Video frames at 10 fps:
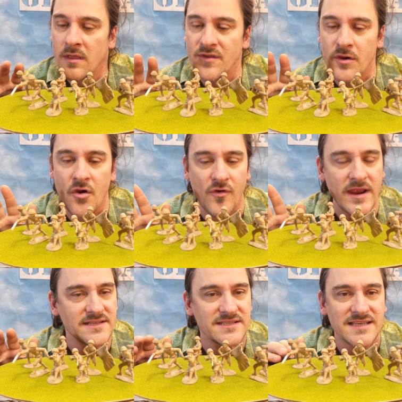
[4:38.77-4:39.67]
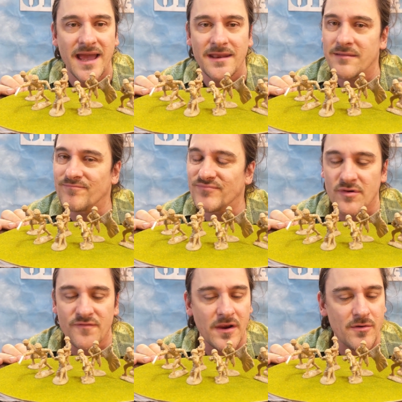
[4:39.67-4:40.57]
They're a great set. They're
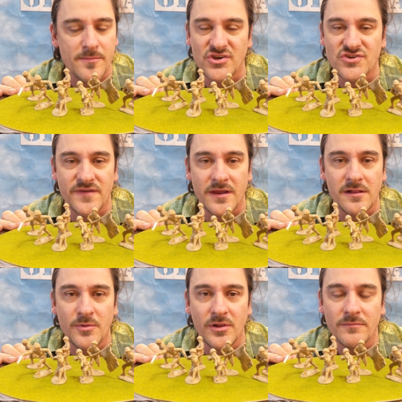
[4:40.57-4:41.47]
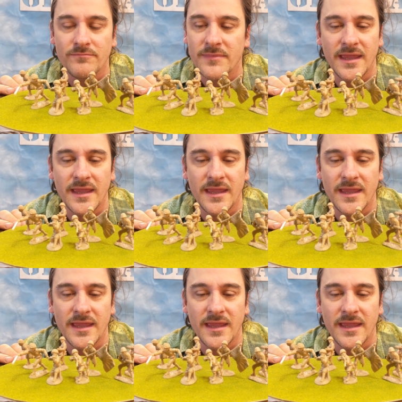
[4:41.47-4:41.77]
very much available,